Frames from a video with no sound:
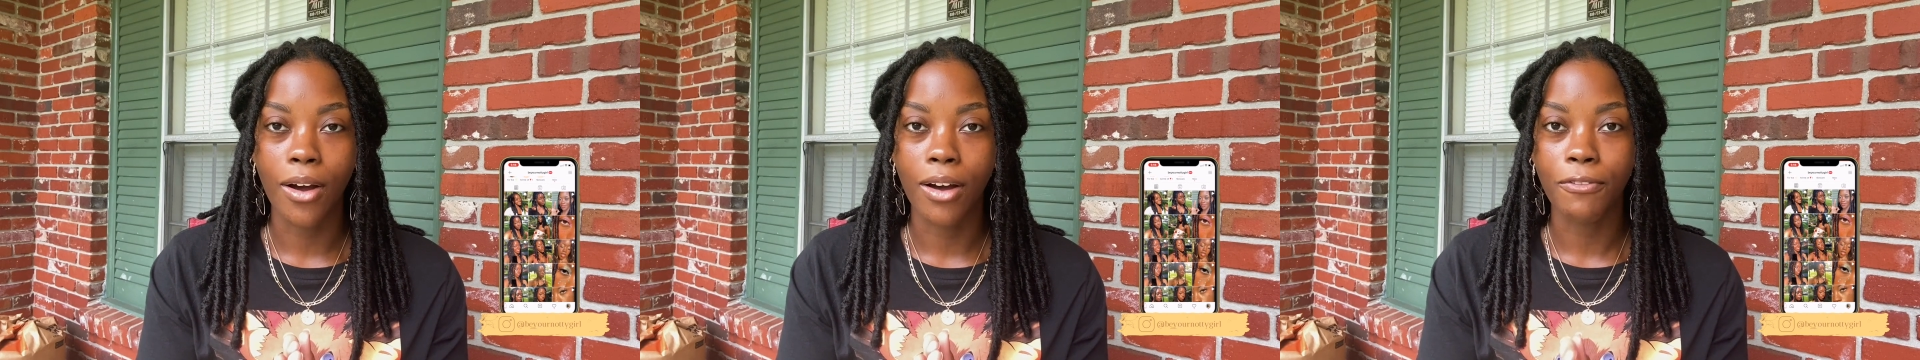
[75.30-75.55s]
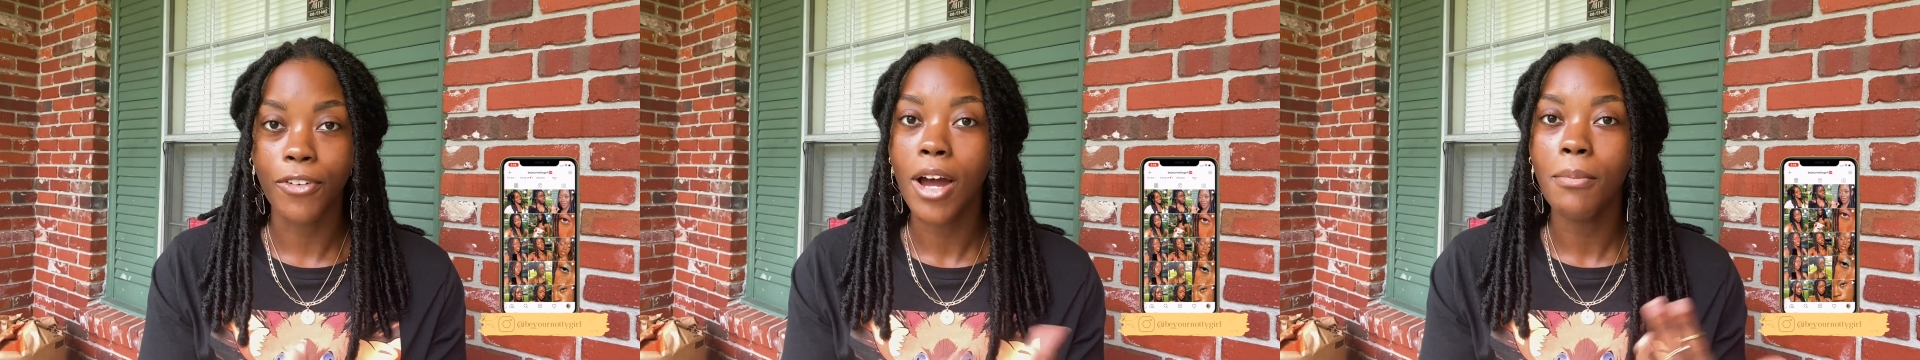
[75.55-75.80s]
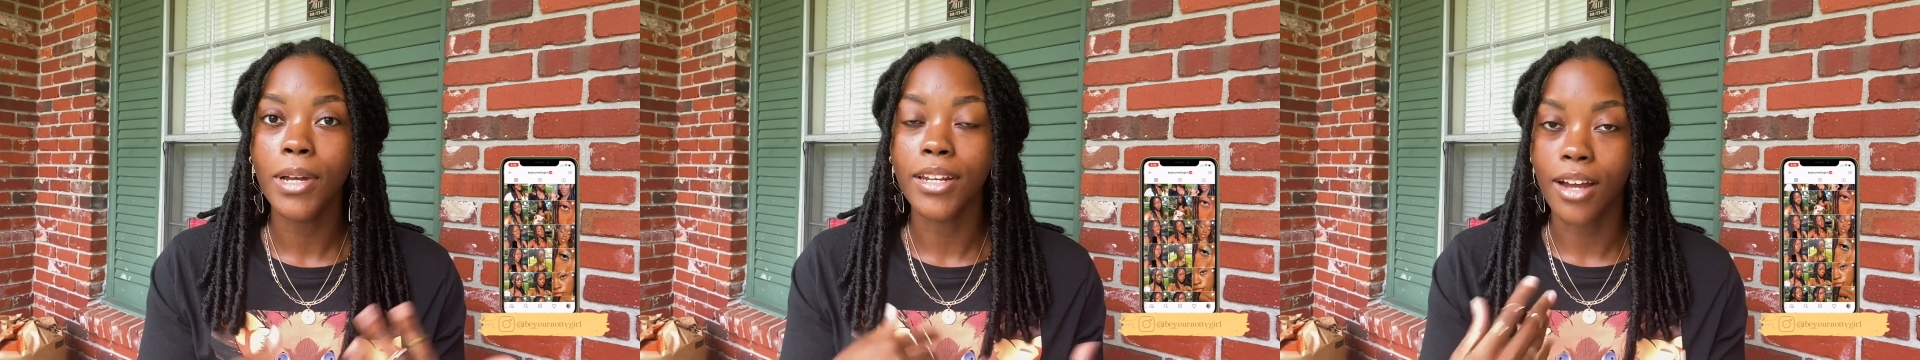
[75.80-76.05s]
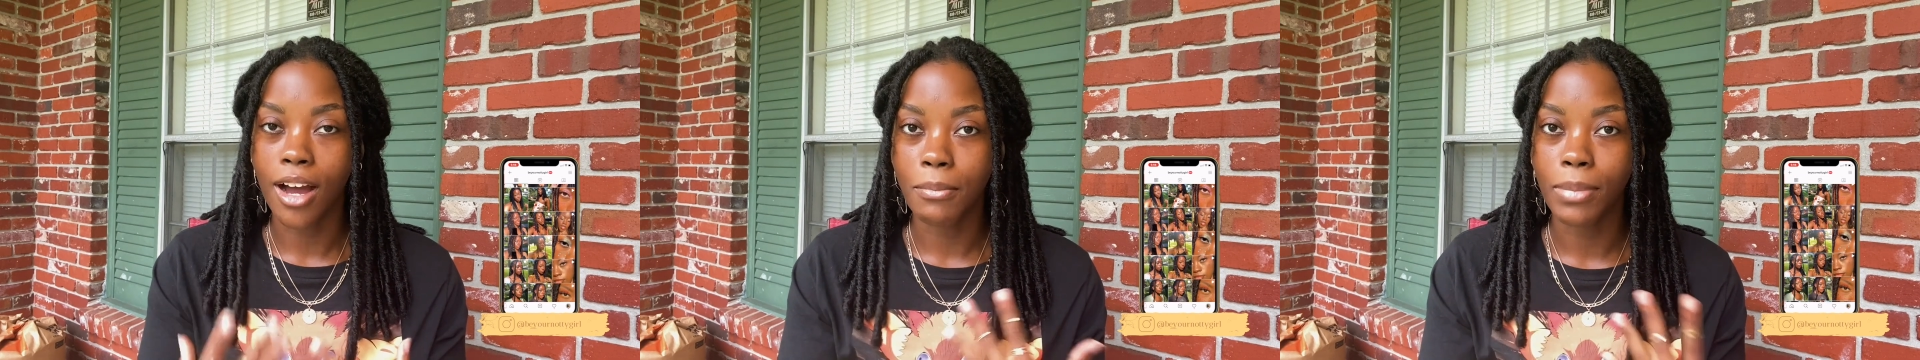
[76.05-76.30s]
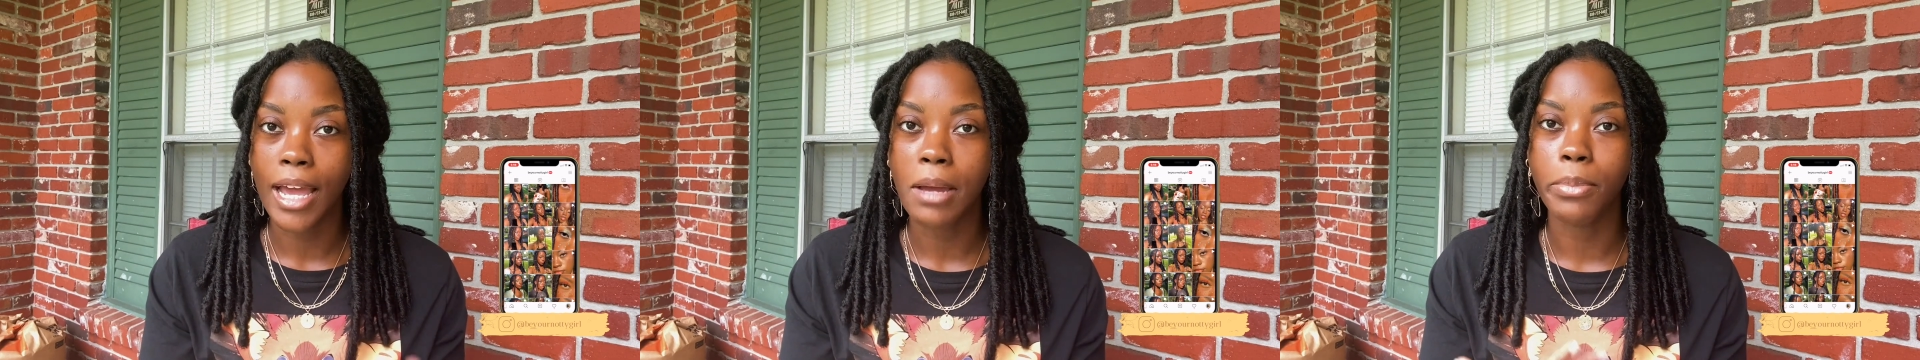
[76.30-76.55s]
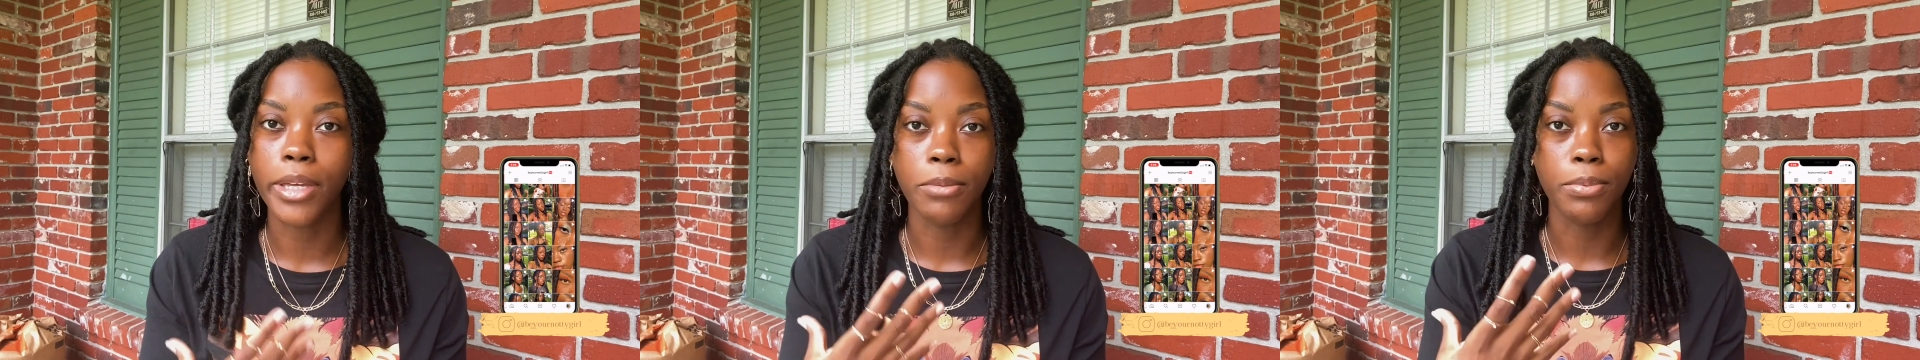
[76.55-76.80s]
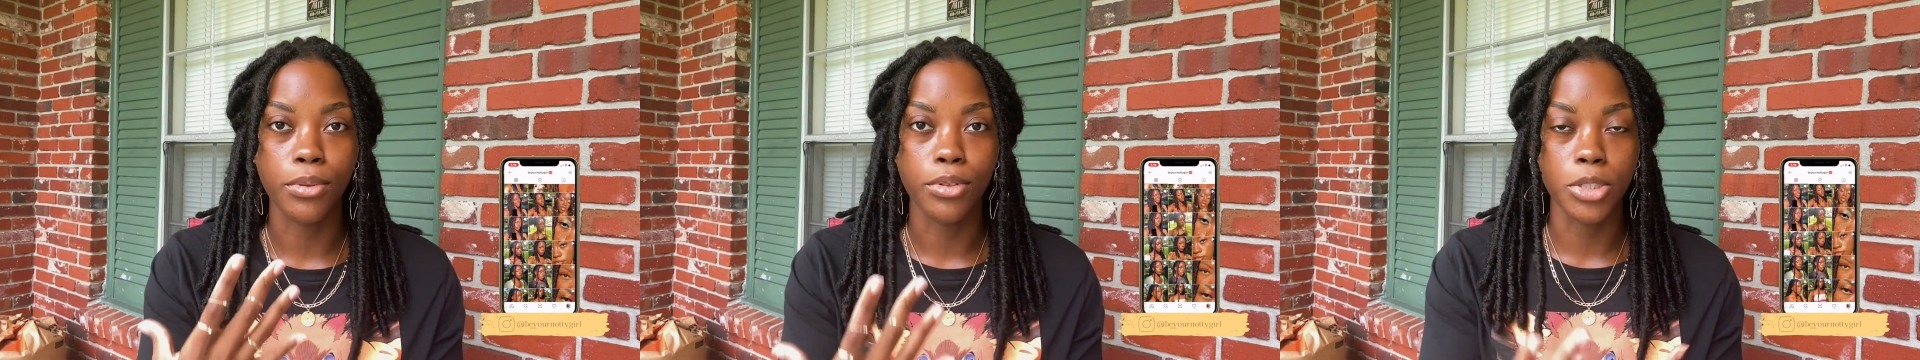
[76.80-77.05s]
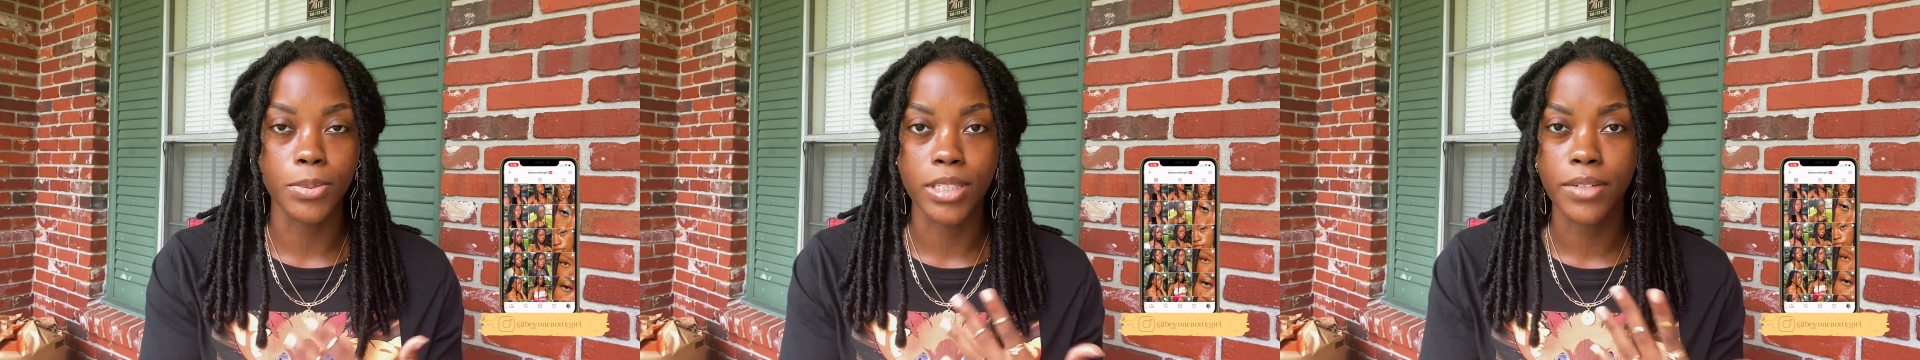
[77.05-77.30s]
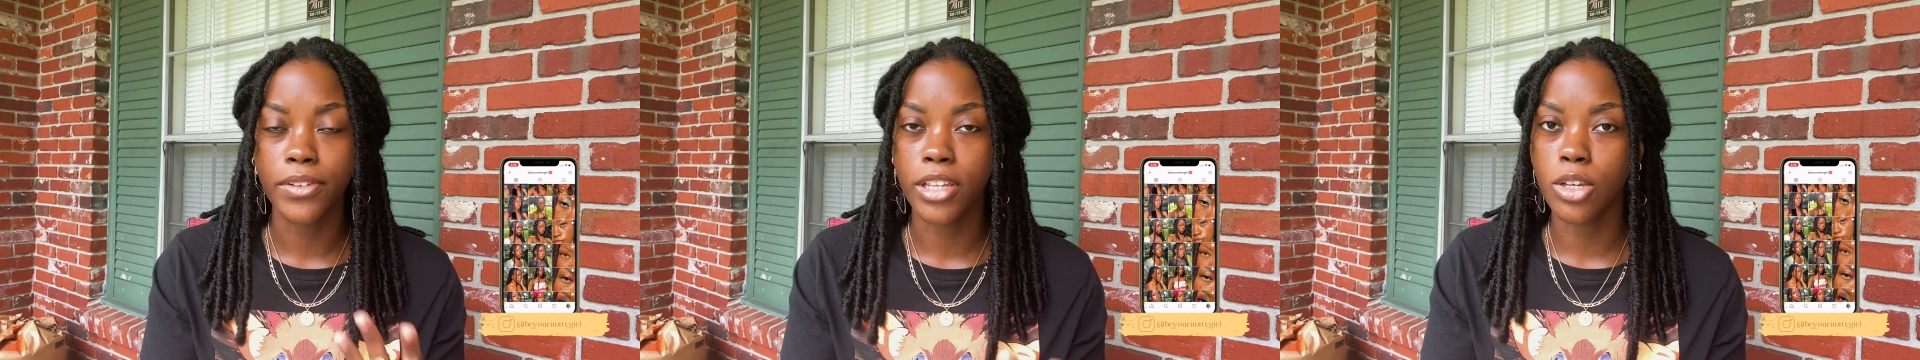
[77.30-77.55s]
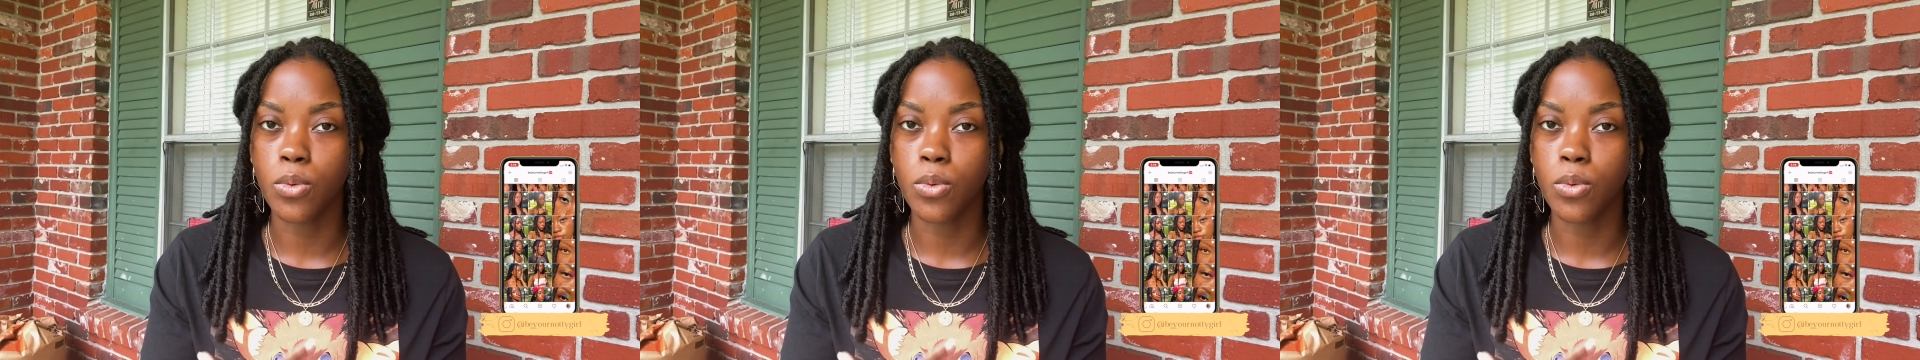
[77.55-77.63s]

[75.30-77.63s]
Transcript: from non-black people, specifically